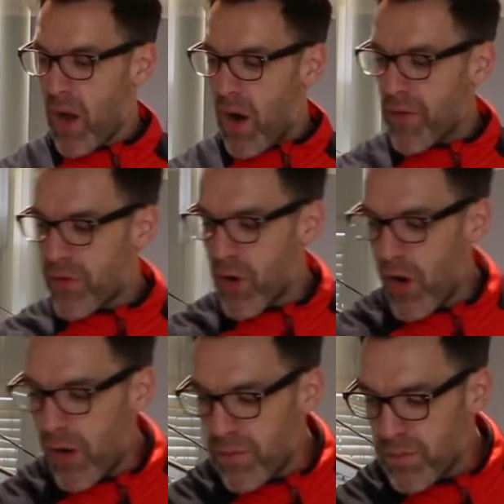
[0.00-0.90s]
I've
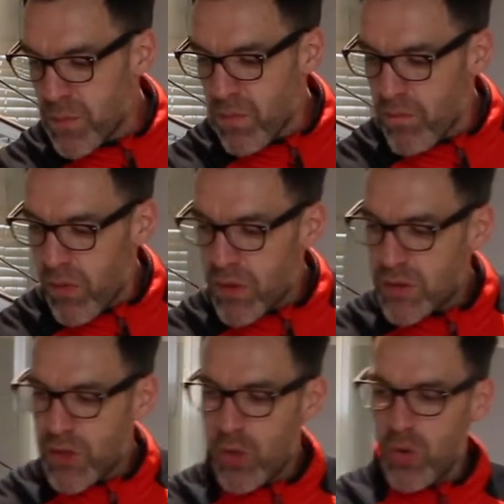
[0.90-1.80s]
got
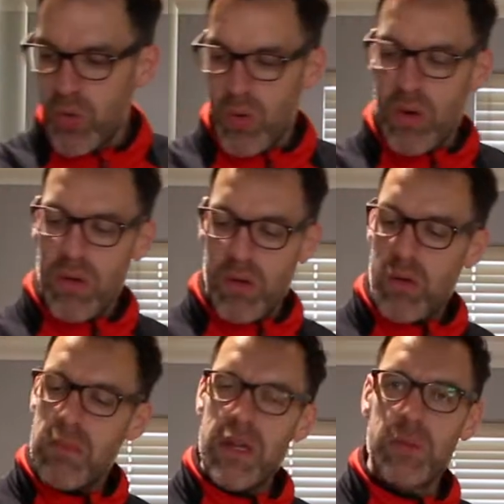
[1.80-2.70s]
2
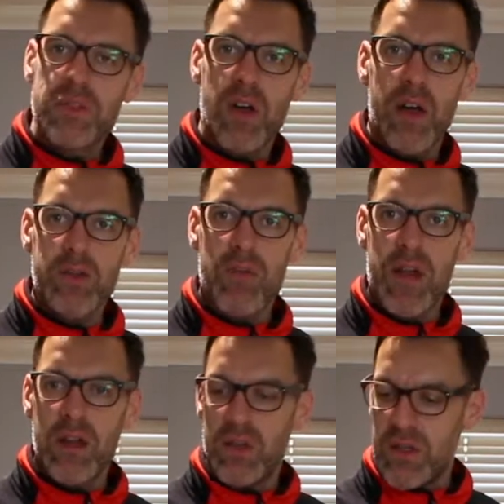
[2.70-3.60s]
medium-sized red
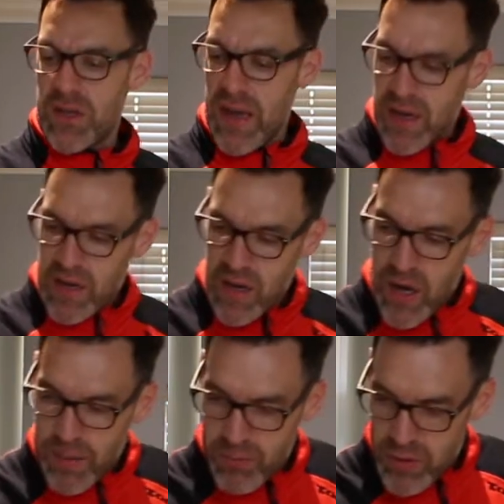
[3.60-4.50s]
onions there, cut
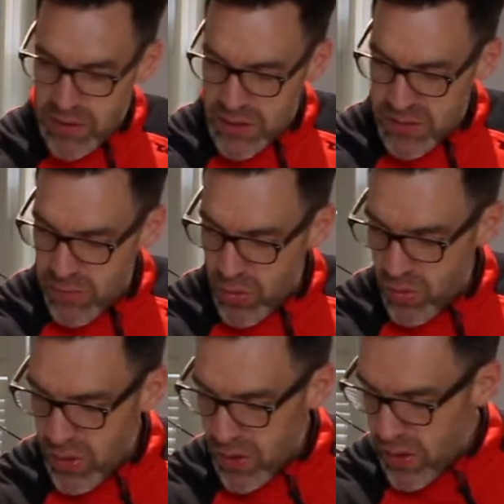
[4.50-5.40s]
up really
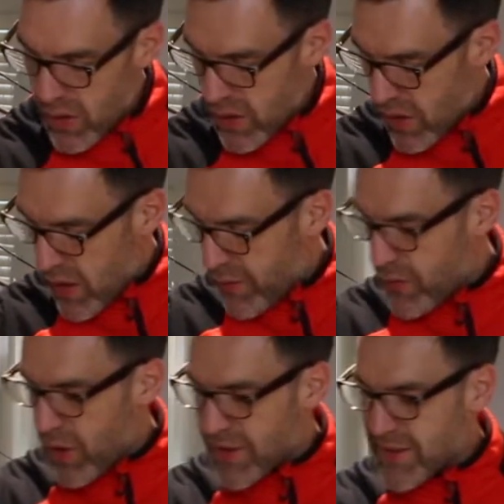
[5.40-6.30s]
small. I've
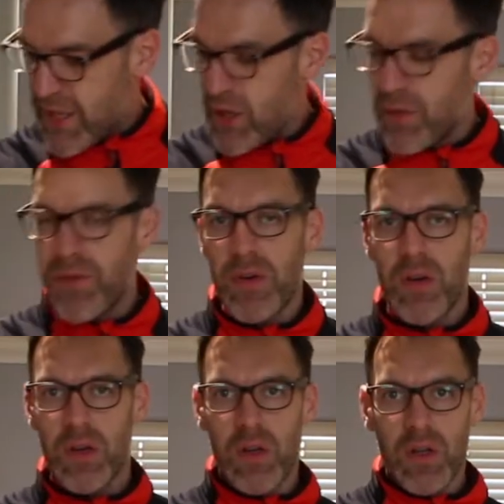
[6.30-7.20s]
got a tin of
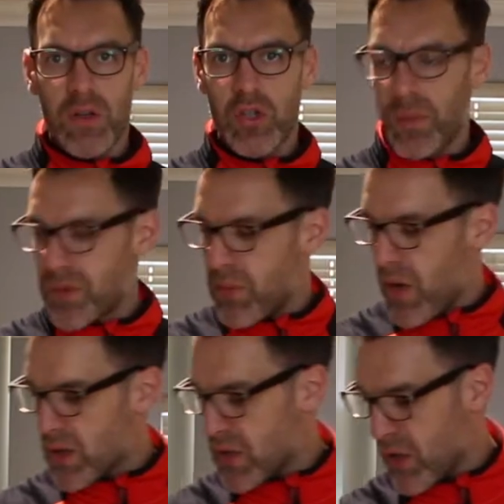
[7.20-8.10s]
chopped
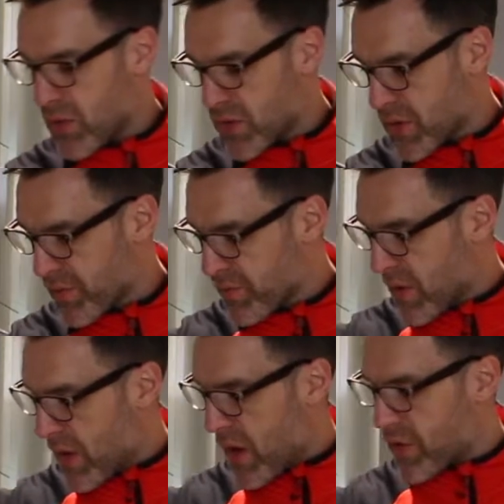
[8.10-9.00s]
tomatoes.
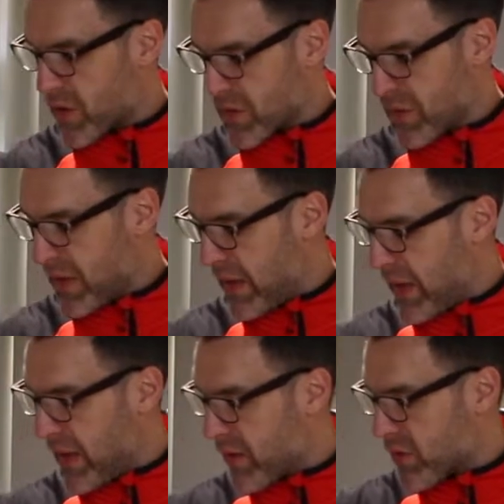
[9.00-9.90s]
I've got some
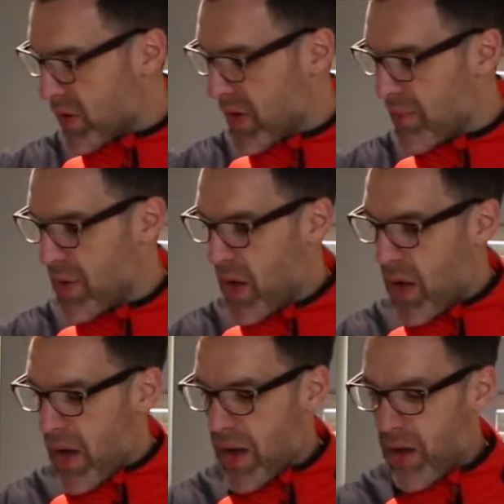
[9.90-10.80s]
ghee, and I've got them.
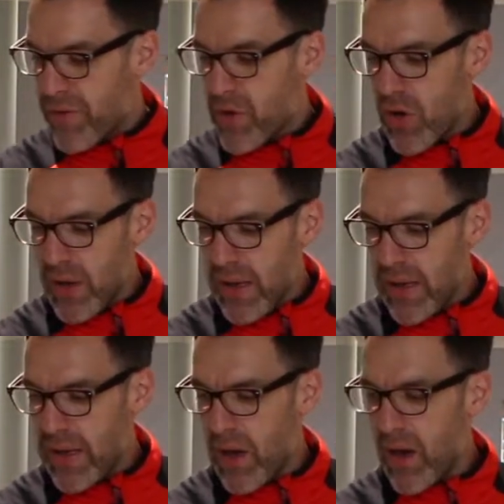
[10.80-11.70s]
And I've got
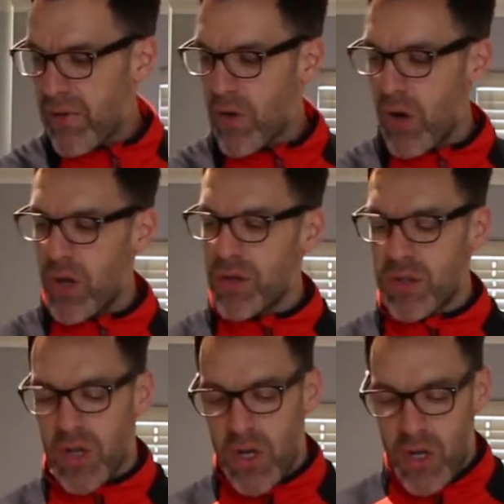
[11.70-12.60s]
here, I've
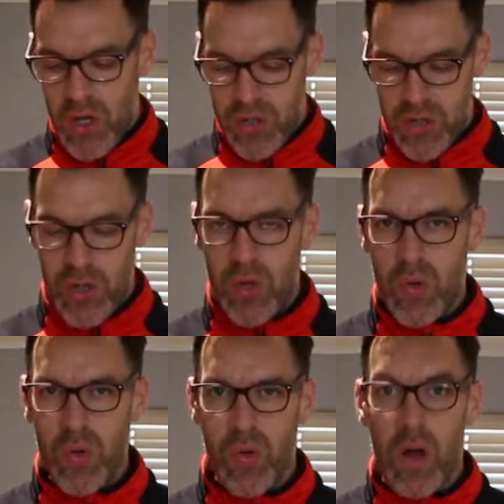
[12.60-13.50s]
got
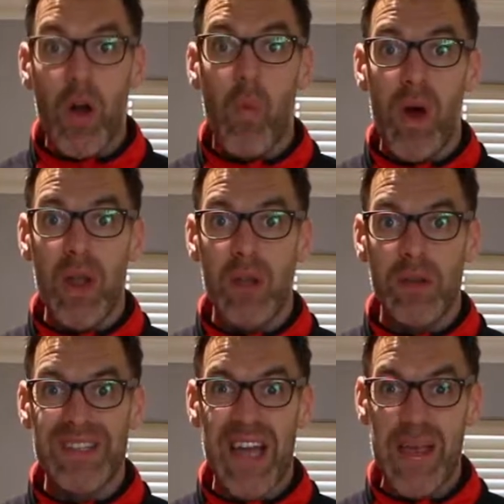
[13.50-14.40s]

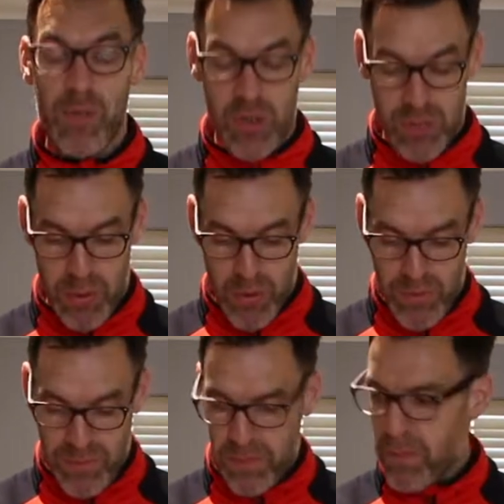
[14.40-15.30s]
1
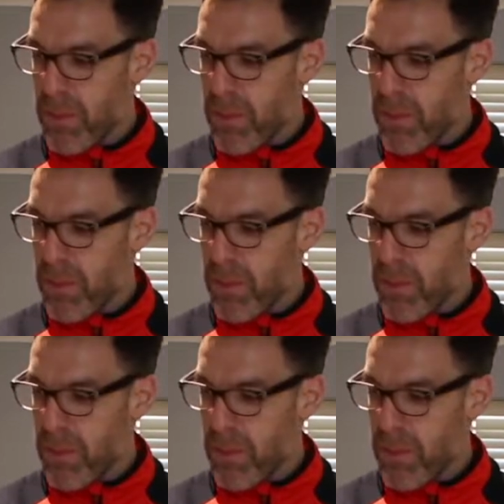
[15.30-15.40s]
tablespoon